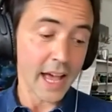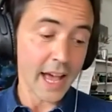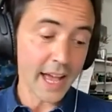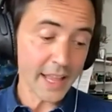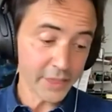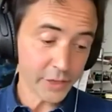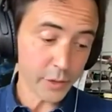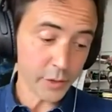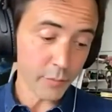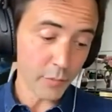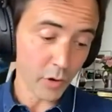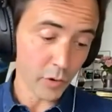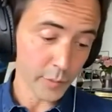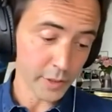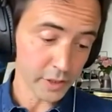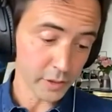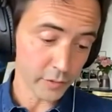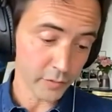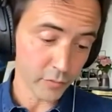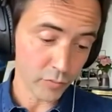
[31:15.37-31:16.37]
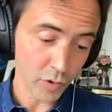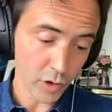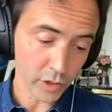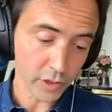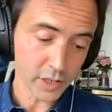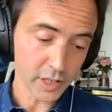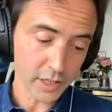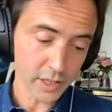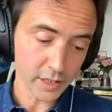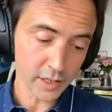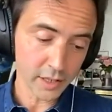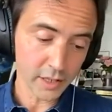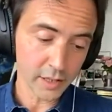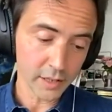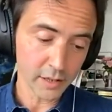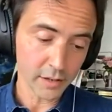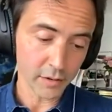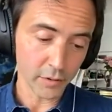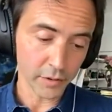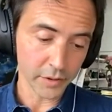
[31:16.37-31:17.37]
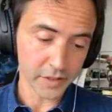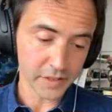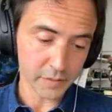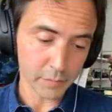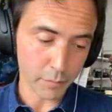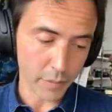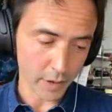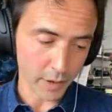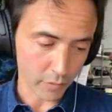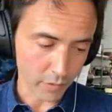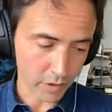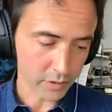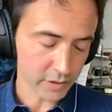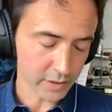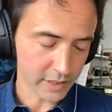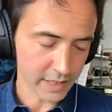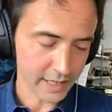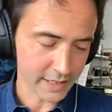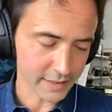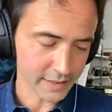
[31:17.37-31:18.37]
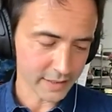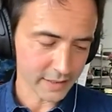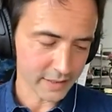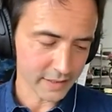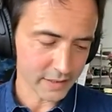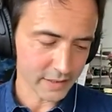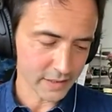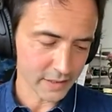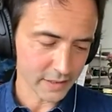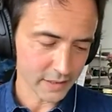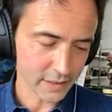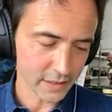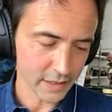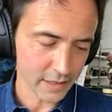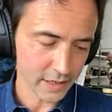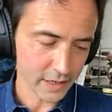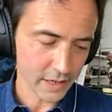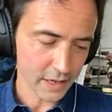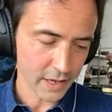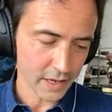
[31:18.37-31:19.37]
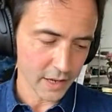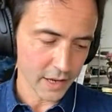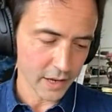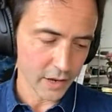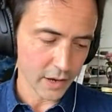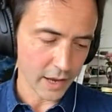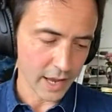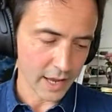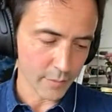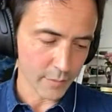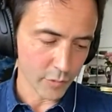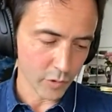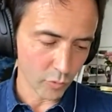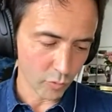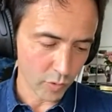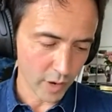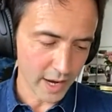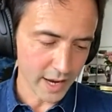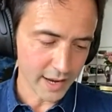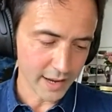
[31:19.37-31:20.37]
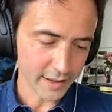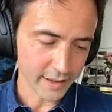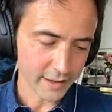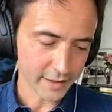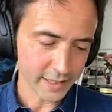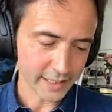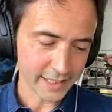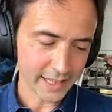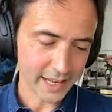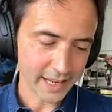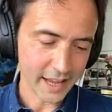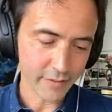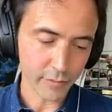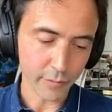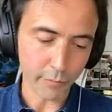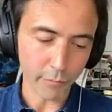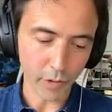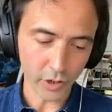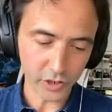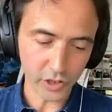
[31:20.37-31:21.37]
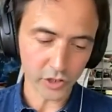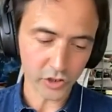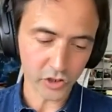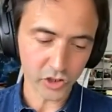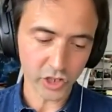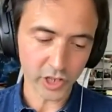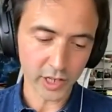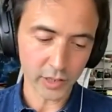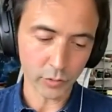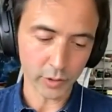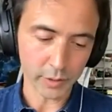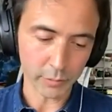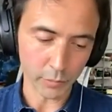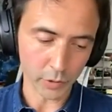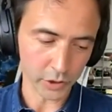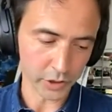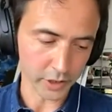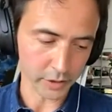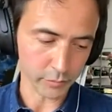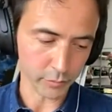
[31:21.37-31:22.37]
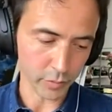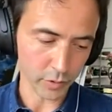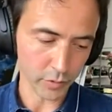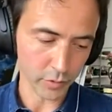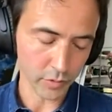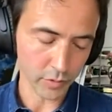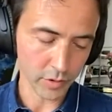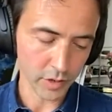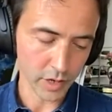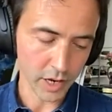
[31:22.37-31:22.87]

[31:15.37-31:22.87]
At the moment of working on these Baroque dances, I'm aware that I have a modern cello and modern bow.